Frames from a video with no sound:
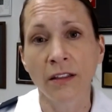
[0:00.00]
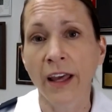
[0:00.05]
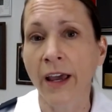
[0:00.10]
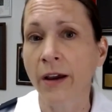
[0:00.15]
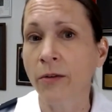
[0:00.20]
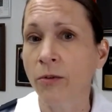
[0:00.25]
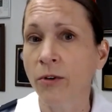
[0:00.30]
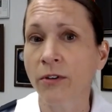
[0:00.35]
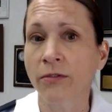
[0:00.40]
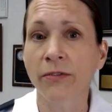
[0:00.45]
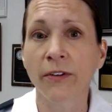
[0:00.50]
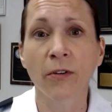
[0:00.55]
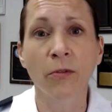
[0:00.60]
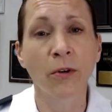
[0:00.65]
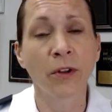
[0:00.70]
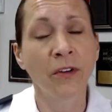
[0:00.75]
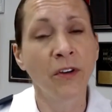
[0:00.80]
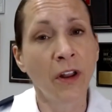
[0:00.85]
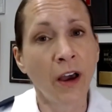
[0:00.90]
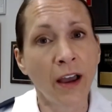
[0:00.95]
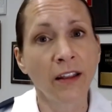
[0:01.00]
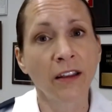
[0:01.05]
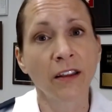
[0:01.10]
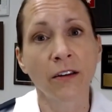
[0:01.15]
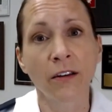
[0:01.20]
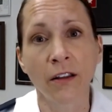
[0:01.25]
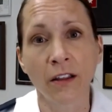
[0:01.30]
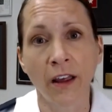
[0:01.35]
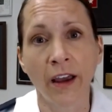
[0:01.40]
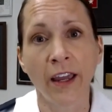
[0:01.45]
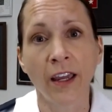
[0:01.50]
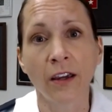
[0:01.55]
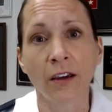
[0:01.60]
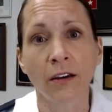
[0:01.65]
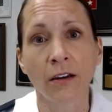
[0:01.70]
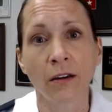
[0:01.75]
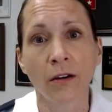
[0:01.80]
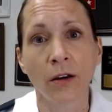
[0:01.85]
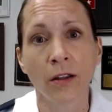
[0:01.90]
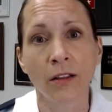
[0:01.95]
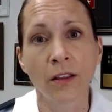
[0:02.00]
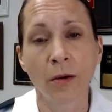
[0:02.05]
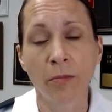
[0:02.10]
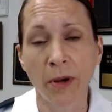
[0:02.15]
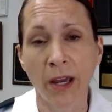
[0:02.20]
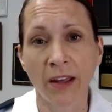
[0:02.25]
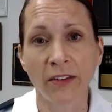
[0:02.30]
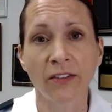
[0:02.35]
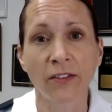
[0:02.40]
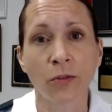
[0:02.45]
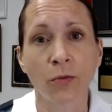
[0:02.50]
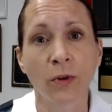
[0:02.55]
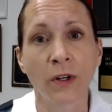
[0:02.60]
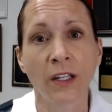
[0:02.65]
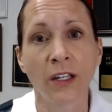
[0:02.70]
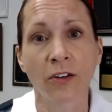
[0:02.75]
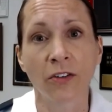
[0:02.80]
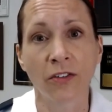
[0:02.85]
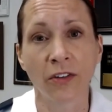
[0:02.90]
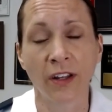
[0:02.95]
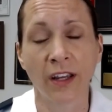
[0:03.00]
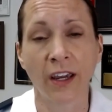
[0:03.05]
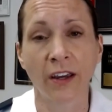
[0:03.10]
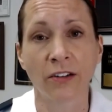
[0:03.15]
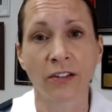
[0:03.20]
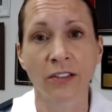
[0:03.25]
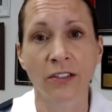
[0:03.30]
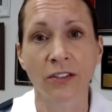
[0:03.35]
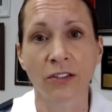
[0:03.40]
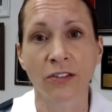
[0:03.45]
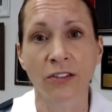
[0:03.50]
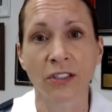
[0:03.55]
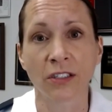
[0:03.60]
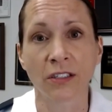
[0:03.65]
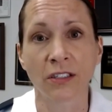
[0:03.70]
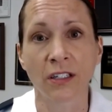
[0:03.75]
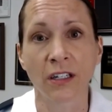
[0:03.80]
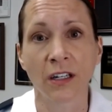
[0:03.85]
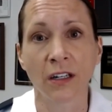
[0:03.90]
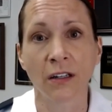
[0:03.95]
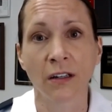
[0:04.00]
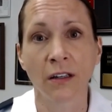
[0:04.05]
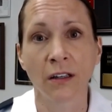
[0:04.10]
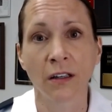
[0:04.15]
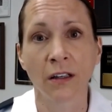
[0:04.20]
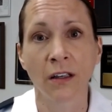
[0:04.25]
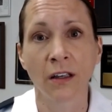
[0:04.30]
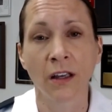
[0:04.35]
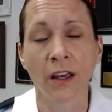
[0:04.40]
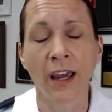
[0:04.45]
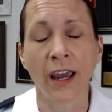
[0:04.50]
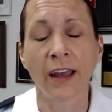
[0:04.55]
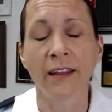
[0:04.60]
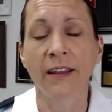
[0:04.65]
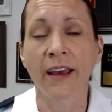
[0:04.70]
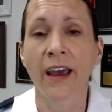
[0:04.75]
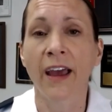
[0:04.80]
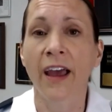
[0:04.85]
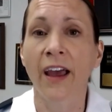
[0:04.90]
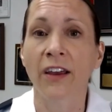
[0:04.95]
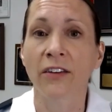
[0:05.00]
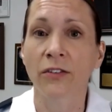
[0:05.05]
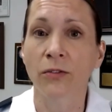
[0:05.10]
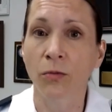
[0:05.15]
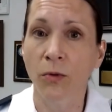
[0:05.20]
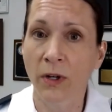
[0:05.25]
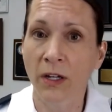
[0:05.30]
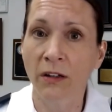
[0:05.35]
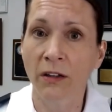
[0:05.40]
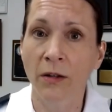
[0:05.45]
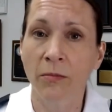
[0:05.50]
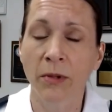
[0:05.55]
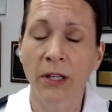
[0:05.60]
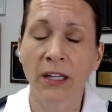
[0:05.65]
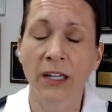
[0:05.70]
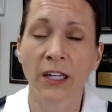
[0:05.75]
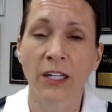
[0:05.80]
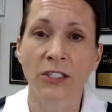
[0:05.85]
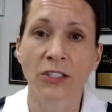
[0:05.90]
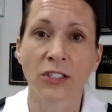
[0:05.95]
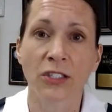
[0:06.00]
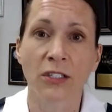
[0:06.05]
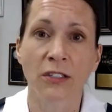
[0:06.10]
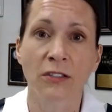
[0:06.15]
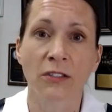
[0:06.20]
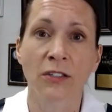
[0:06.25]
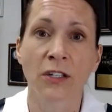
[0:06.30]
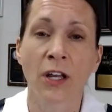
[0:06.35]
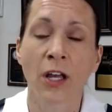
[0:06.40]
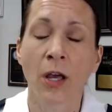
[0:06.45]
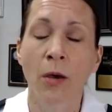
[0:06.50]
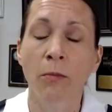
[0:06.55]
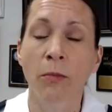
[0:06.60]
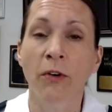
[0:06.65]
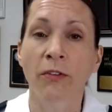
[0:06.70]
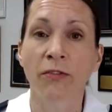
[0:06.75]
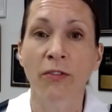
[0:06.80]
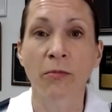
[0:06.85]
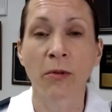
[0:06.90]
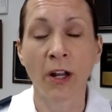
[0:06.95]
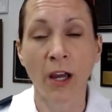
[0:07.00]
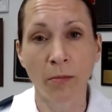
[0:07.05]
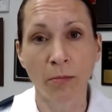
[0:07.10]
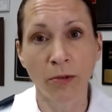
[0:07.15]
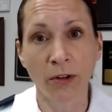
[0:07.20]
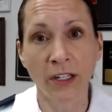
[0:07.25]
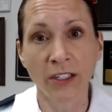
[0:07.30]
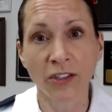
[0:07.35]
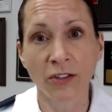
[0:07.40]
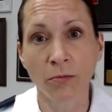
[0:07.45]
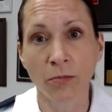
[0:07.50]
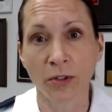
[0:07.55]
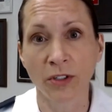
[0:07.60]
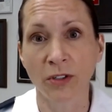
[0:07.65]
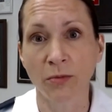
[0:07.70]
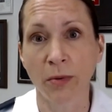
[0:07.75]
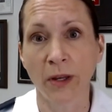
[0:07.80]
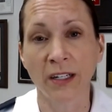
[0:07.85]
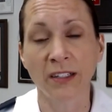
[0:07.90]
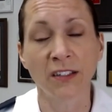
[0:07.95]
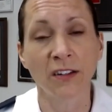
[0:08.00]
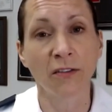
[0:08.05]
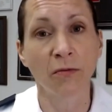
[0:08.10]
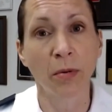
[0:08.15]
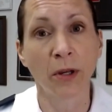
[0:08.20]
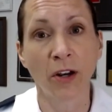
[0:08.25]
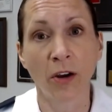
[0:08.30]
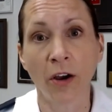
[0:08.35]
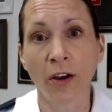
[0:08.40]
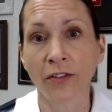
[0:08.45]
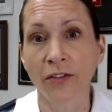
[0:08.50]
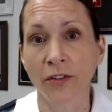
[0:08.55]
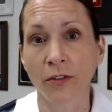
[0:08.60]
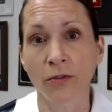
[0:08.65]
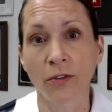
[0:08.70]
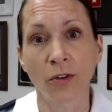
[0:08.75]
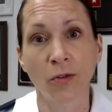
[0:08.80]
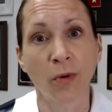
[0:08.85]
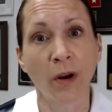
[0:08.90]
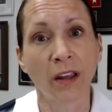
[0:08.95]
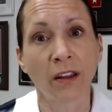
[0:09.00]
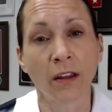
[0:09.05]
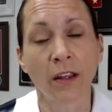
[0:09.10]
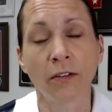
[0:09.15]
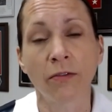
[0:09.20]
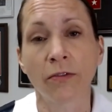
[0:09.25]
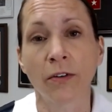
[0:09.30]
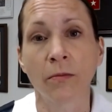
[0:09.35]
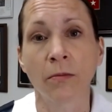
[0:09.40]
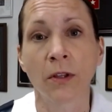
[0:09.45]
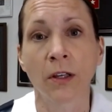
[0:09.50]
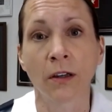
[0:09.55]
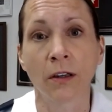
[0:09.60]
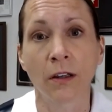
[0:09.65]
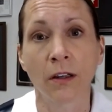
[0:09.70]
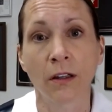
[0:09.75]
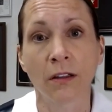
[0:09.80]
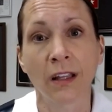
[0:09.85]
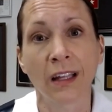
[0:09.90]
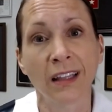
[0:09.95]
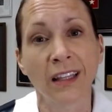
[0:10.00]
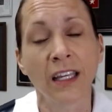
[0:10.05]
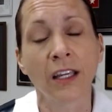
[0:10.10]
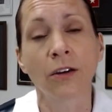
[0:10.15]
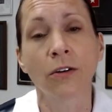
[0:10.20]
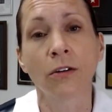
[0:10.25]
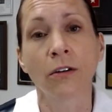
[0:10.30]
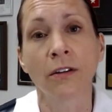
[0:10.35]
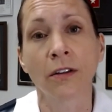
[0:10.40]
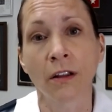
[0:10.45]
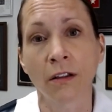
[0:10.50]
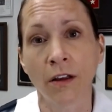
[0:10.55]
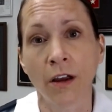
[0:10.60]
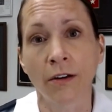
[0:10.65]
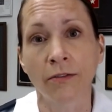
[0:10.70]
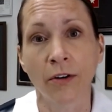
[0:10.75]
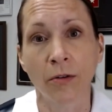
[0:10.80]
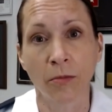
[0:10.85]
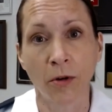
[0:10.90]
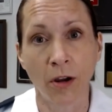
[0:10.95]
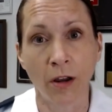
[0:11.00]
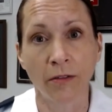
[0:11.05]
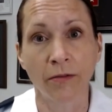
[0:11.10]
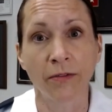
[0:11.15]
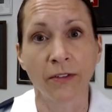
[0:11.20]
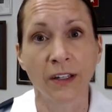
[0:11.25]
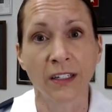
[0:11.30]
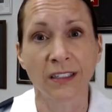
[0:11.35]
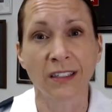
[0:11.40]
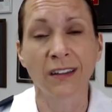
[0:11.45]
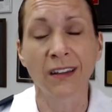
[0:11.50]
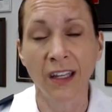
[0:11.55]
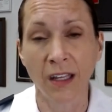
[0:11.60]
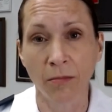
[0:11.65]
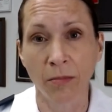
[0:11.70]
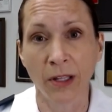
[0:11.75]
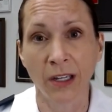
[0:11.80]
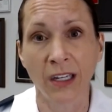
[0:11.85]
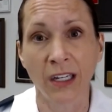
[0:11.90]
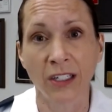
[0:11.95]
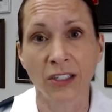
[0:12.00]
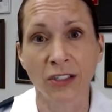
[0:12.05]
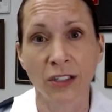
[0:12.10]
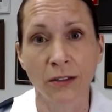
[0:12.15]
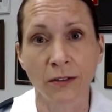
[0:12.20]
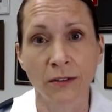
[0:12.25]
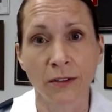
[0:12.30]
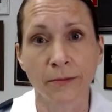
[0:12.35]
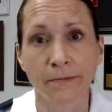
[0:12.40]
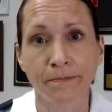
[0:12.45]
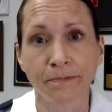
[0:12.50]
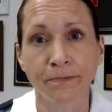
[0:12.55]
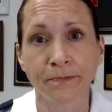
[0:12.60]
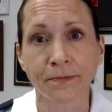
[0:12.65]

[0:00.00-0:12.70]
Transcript: that warfare will not look like the past 20 years in counterinsurgency. And that has real implications, both from an operational perspective, but also directly from the, the legal and the law of armed conflict, the implications.